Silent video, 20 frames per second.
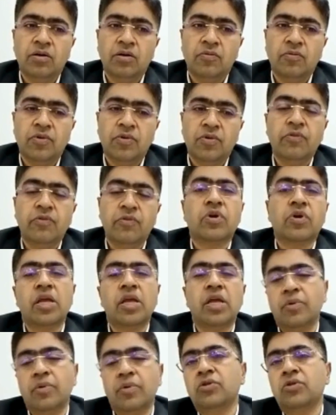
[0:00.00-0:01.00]
we were
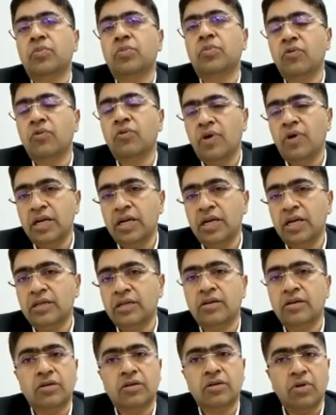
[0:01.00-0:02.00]
able to provide the
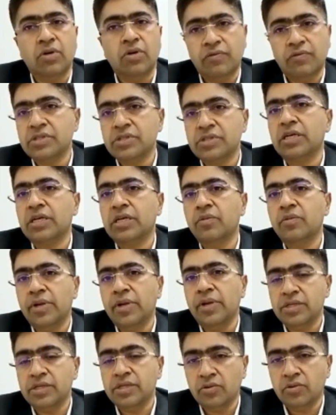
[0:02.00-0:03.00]
drug to every single
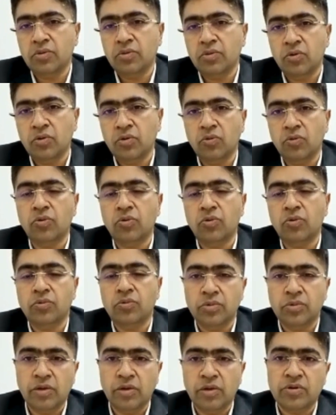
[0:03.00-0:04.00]
patient who
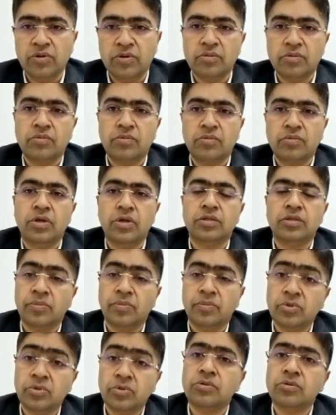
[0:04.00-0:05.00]
they were
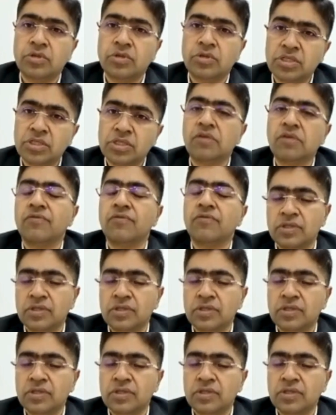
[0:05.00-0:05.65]
supposed to receive.